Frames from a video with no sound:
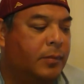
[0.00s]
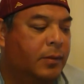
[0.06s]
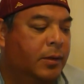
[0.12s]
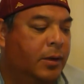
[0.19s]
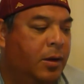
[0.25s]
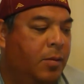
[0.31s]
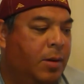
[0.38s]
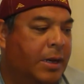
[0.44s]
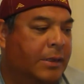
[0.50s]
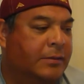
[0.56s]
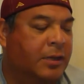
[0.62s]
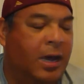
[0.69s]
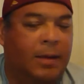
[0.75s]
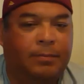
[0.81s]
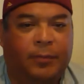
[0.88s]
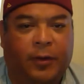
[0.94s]
my
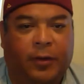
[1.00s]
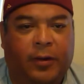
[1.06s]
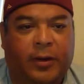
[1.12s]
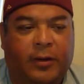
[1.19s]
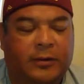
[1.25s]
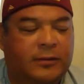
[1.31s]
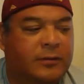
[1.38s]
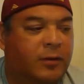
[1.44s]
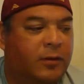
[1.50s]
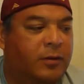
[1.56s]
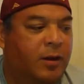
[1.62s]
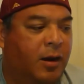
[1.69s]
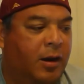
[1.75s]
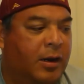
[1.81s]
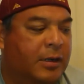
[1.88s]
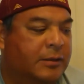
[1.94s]
top 30 or so
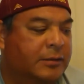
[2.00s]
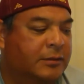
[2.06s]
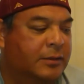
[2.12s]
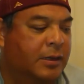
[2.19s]
cards.